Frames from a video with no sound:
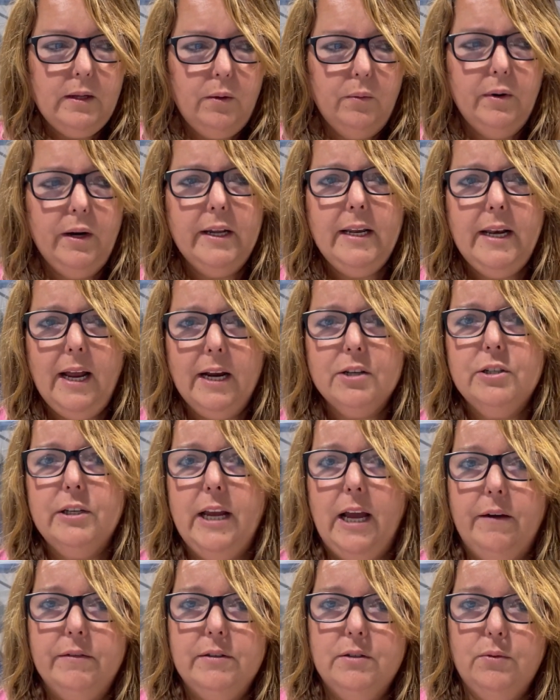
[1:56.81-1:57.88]
where I can actually
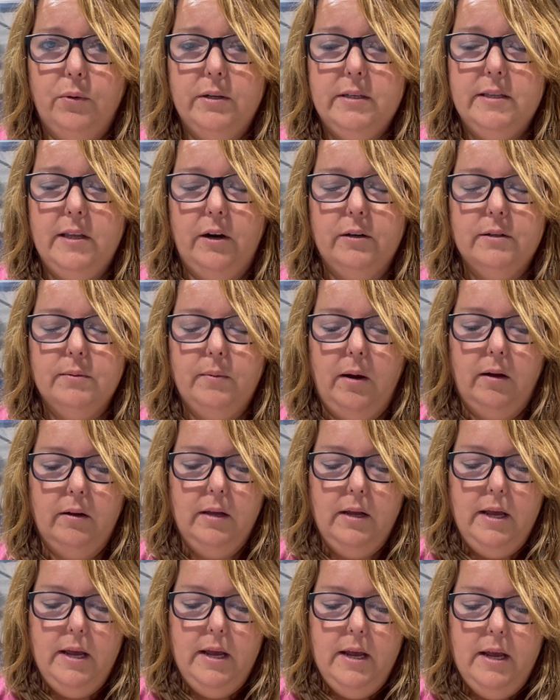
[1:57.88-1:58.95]
have a source there as well.
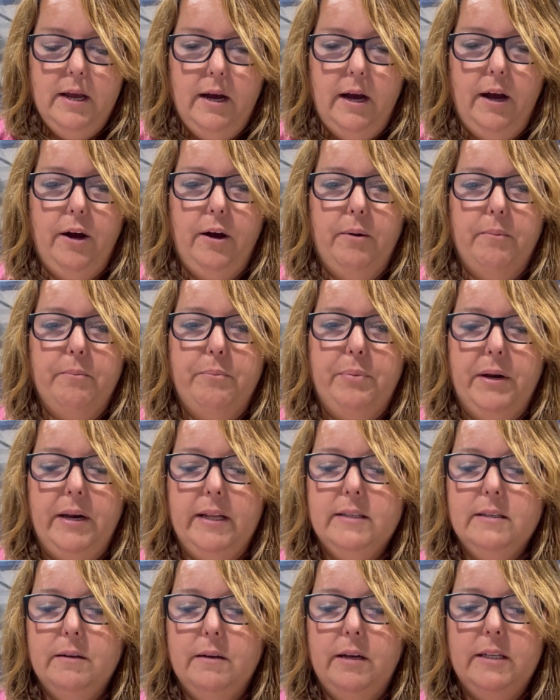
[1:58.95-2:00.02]
But
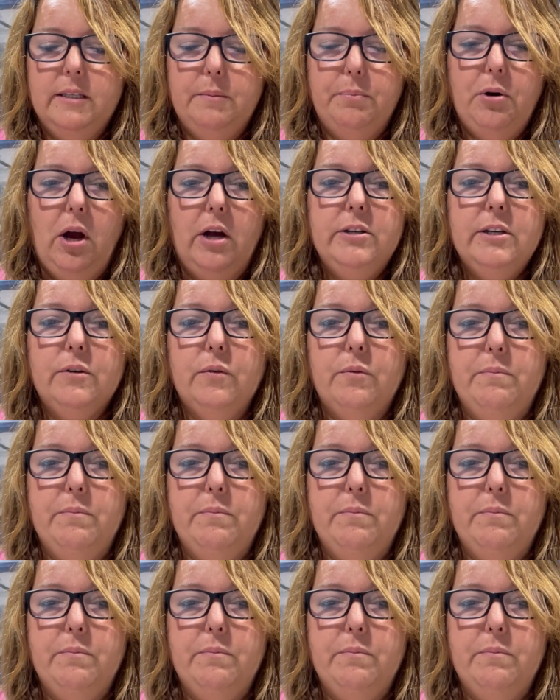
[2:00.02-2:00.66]
it's a project with